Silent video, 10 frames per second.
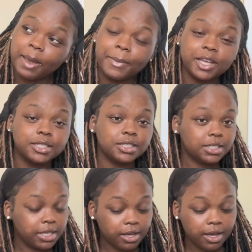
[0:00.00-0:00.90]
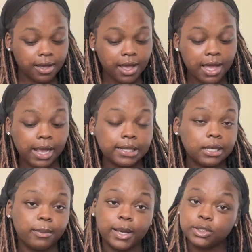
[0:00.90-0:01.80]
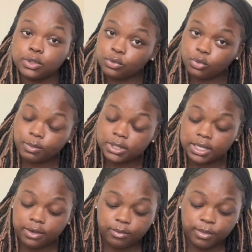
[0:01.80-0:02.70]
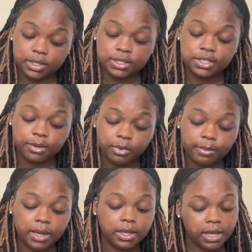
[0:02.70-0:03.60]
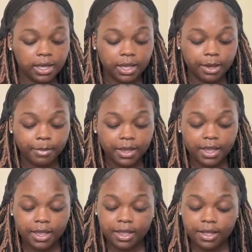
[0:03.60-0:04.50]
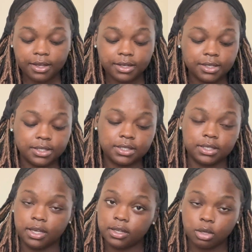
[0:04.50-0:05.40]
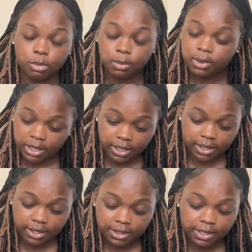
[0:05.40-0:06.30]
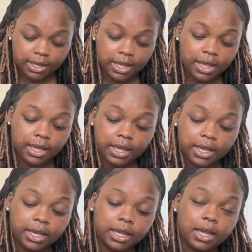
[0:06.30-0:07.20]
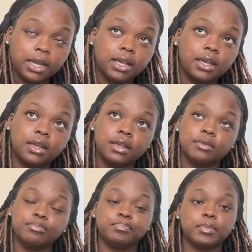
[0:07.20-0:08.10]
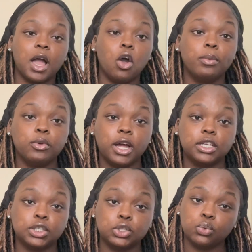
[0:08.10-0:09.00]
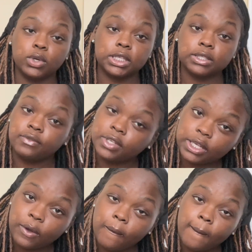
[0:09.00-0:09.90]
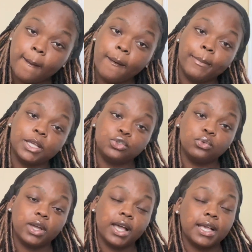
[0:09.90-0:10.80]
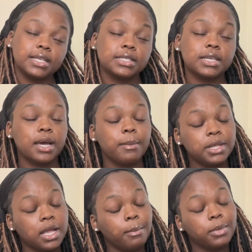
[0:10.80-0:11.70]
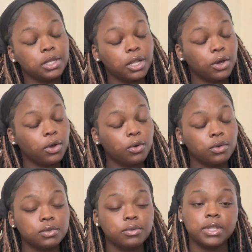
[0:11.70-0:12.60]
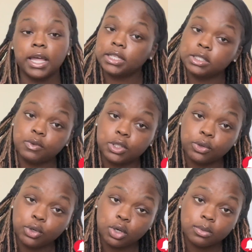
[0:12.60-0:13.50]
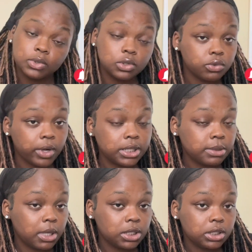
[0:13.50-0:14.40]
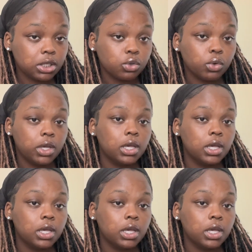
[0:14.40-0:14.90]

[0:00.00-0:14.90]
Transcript: because yeah i gotta get on my zoom it's time for me to step up my game because yeah no more playing and i hope you guys enjoyed this video make sure you guys comment down below like this video up subscribe to my channel